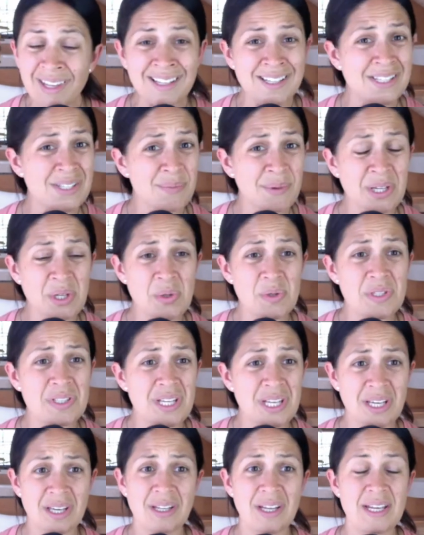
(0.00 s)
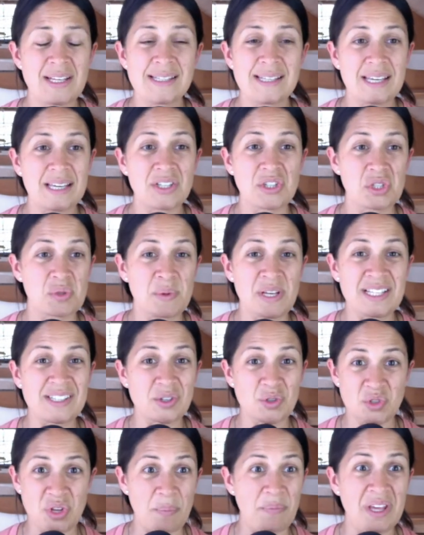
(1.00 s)
It doesn't mean you stink at EC, it just means
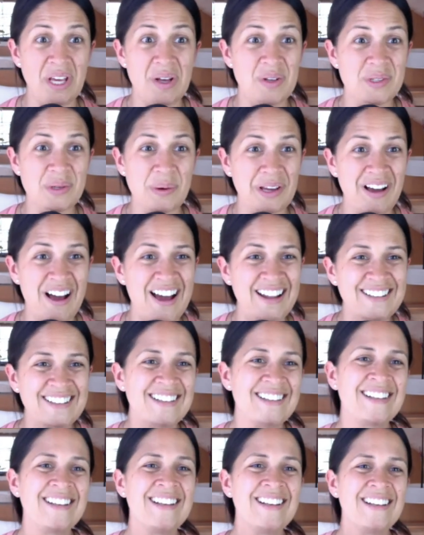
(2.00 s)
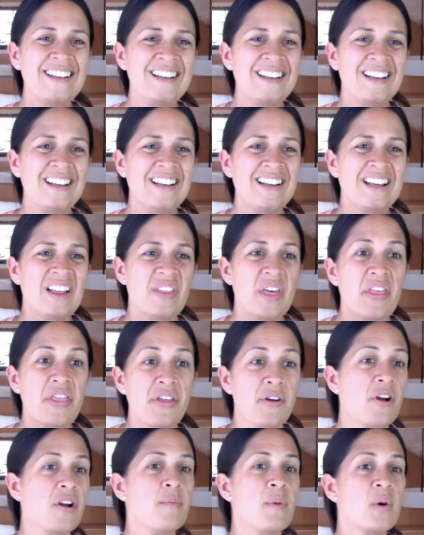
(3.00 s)
there's something else going on. The
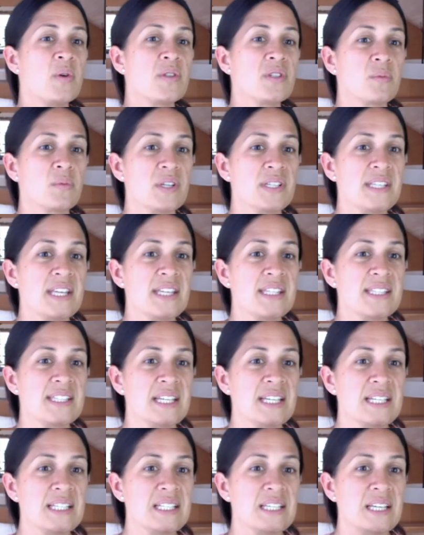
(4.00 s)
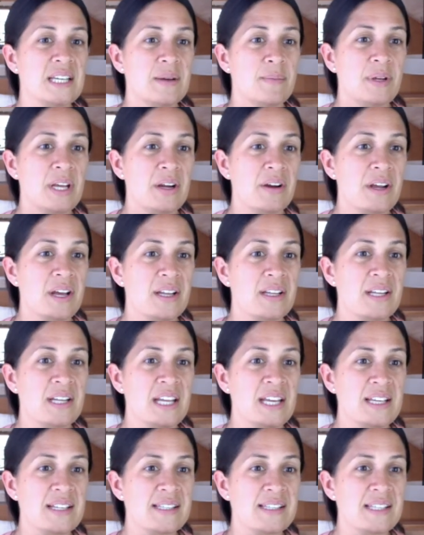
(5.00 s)
third most resistant period in
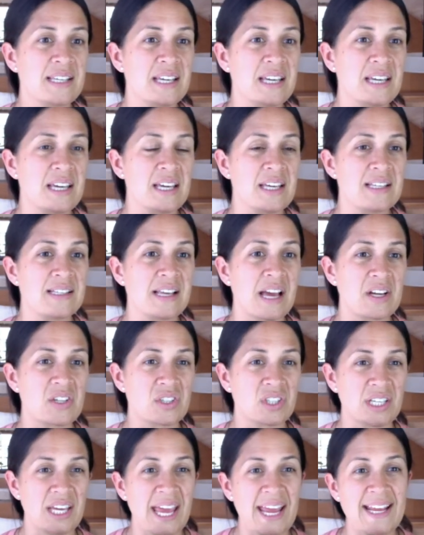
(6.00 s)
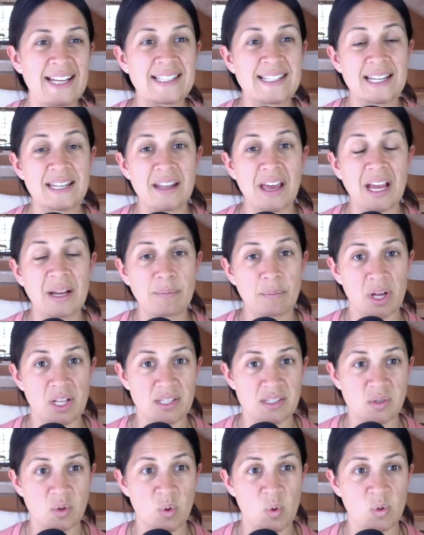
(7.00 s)
EC is actually eight to nine
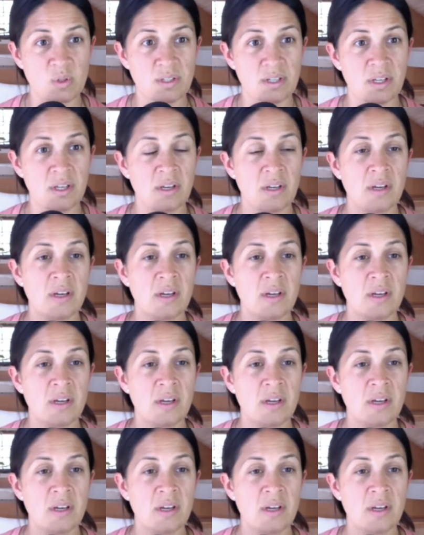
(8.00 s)
months old.